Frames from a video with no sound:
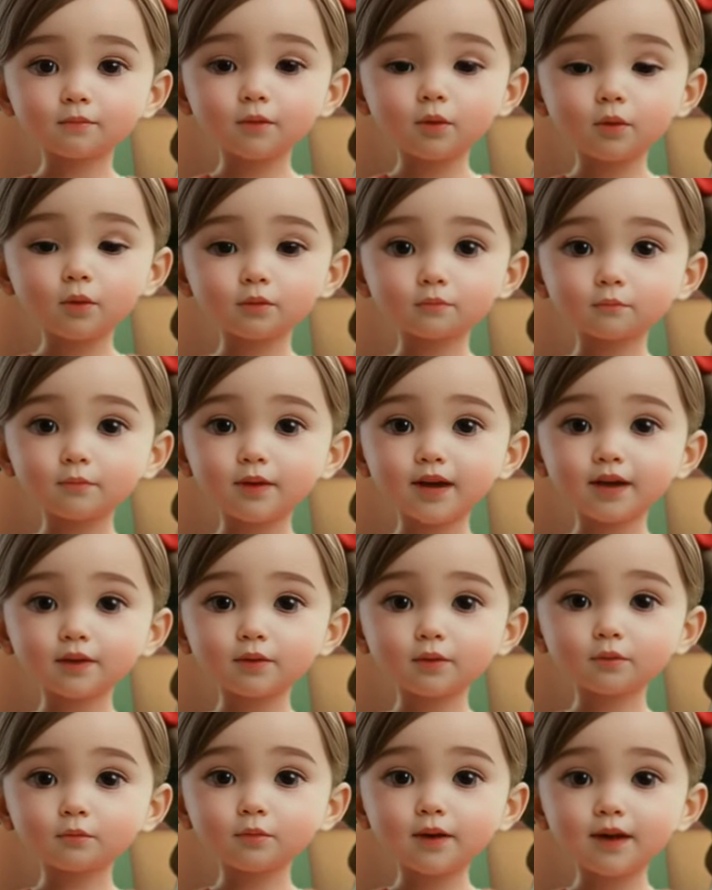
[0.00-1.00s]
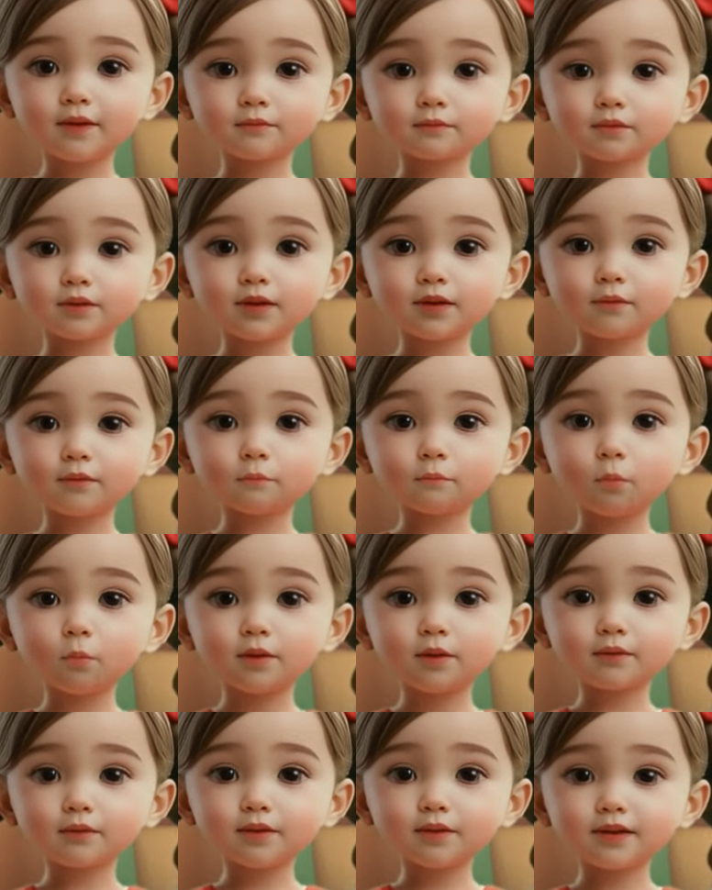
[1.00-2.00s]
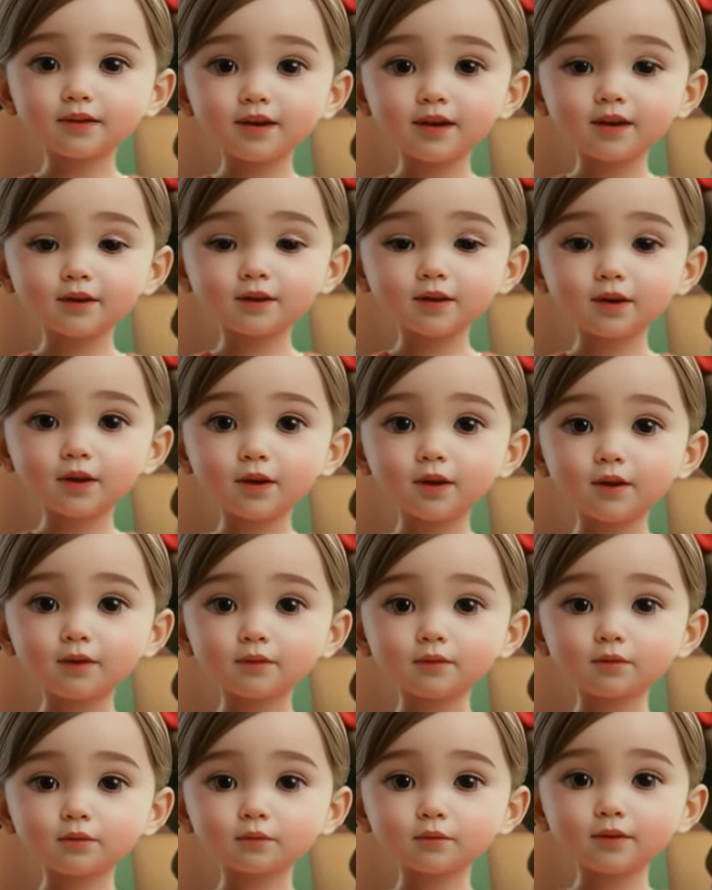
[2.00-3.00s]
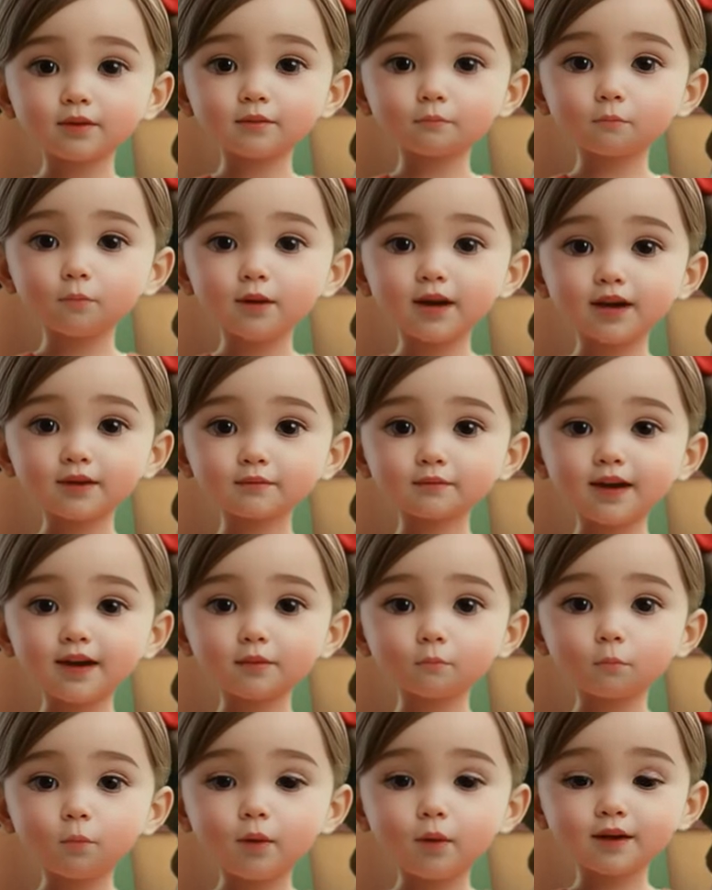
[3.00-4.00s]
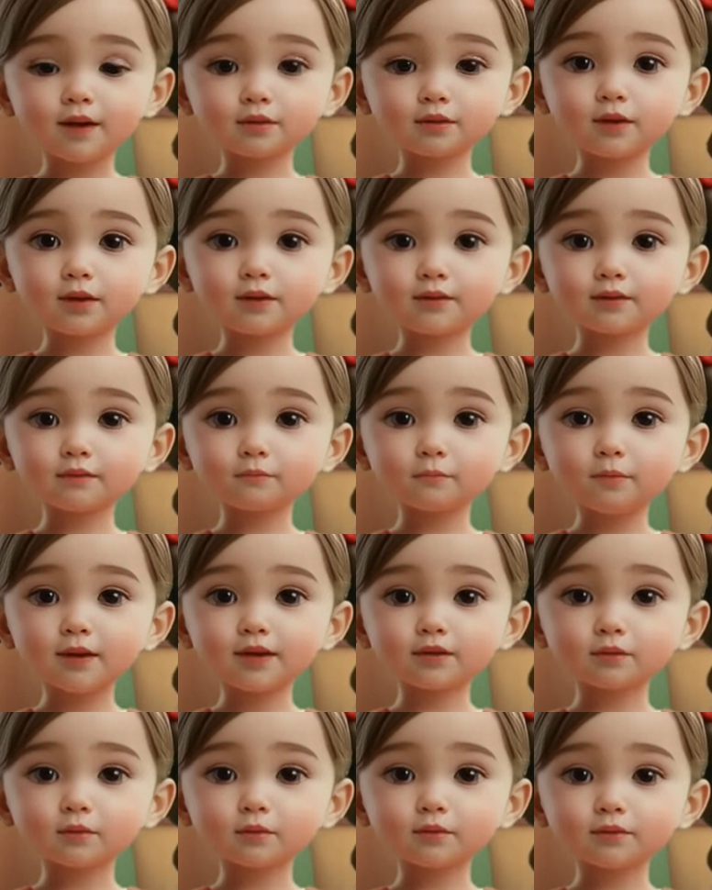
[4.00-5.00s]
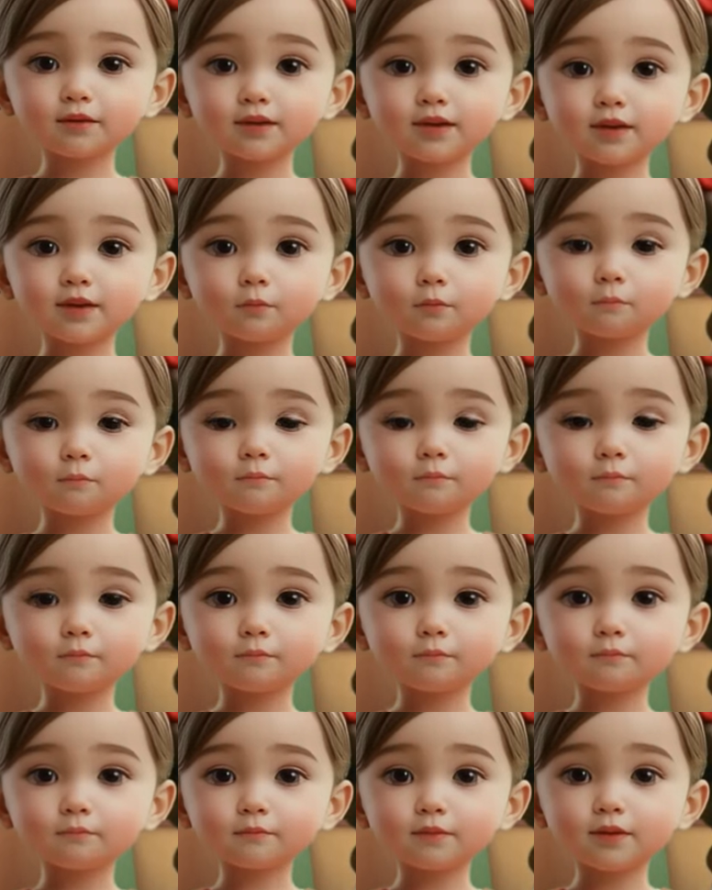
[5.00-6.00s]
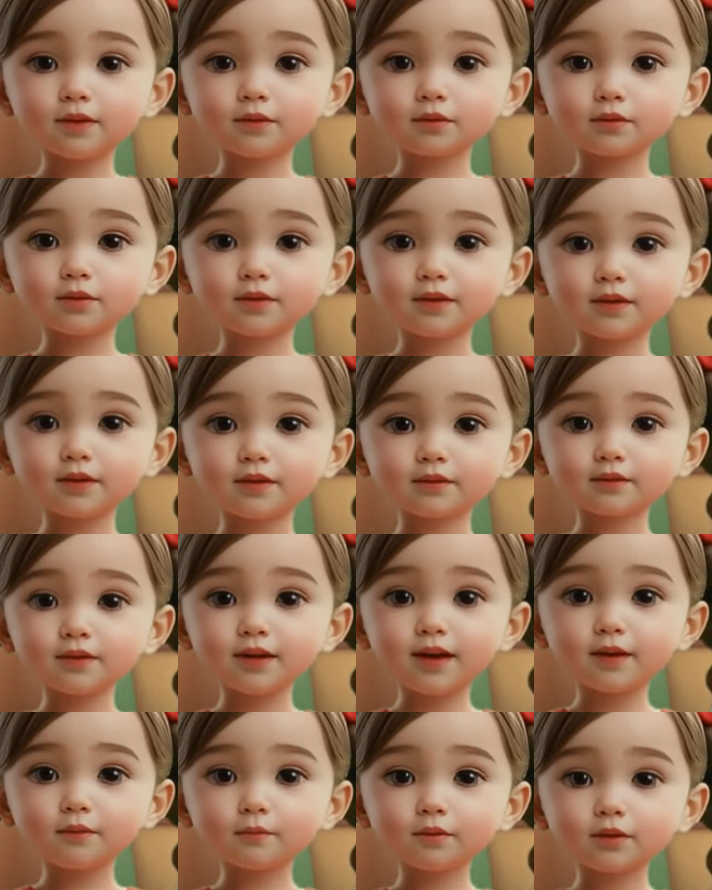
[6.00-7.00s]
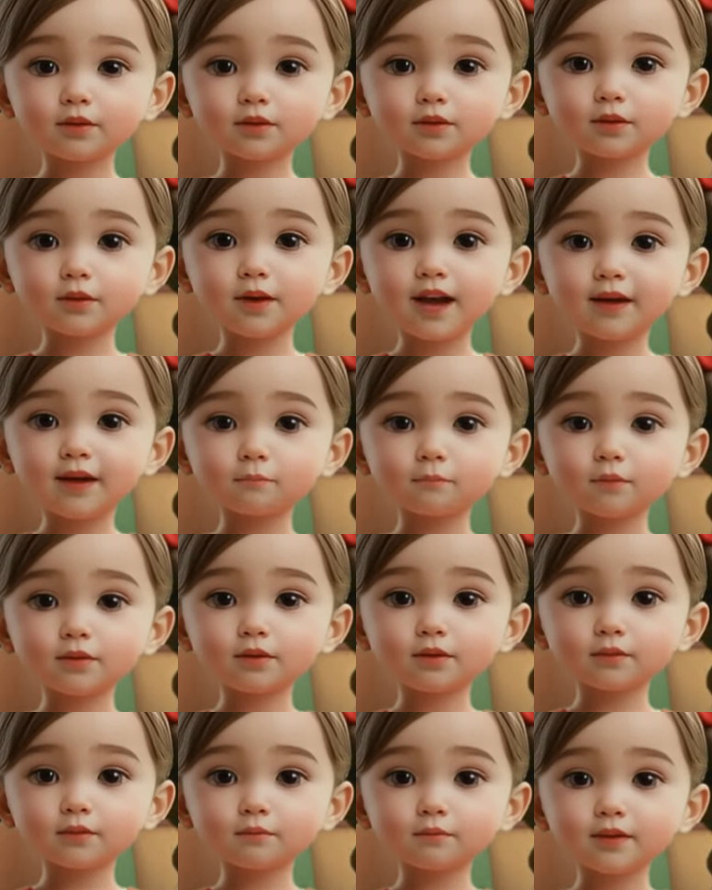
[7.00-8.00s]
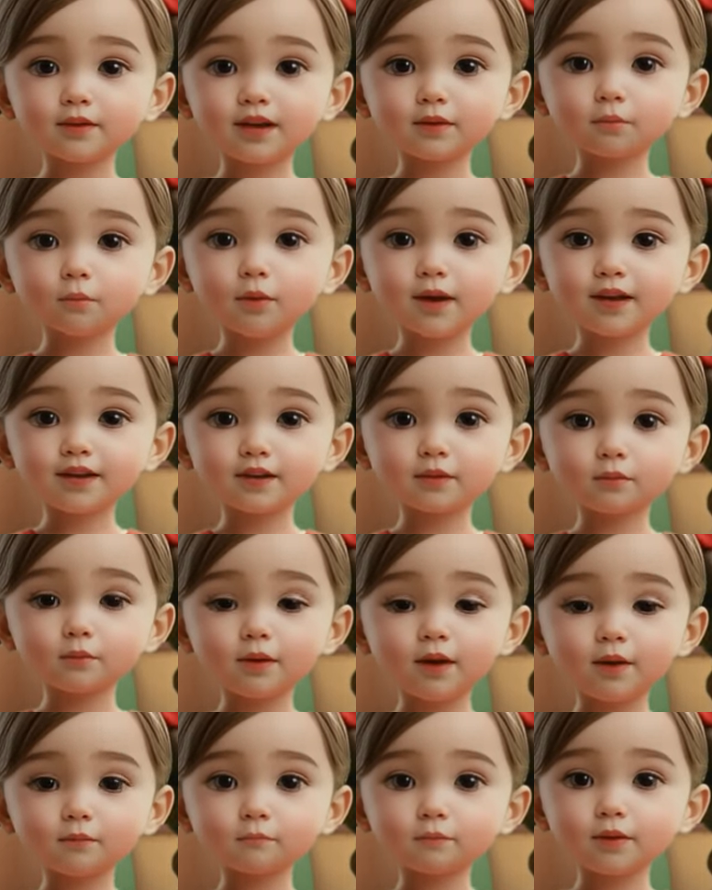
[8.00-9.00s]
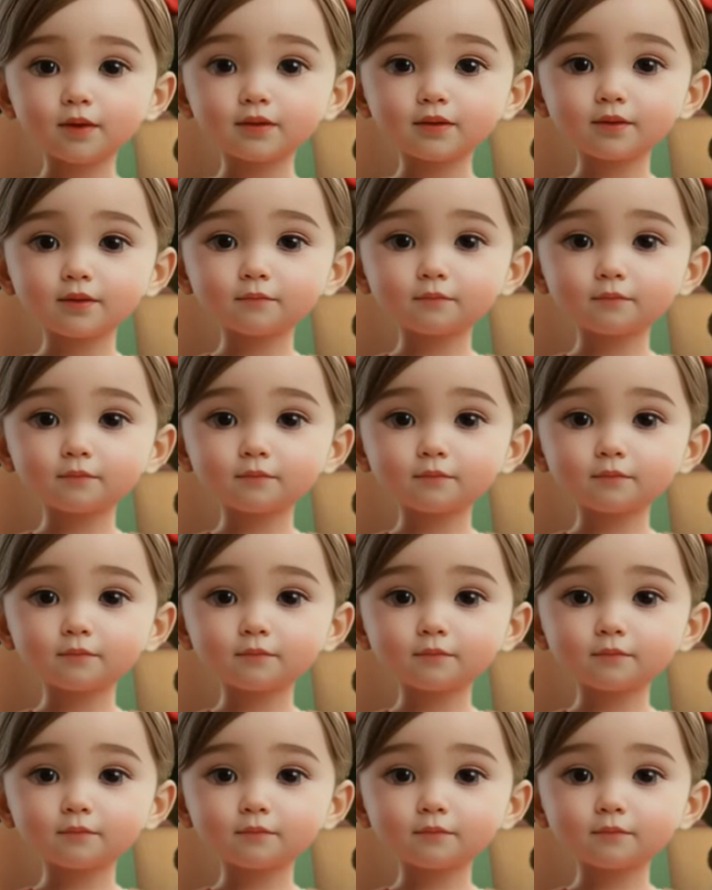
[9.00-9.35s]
Each paragraph should have one main idea. You can write about why she is special to you, things she does that make you happy, and why you love her.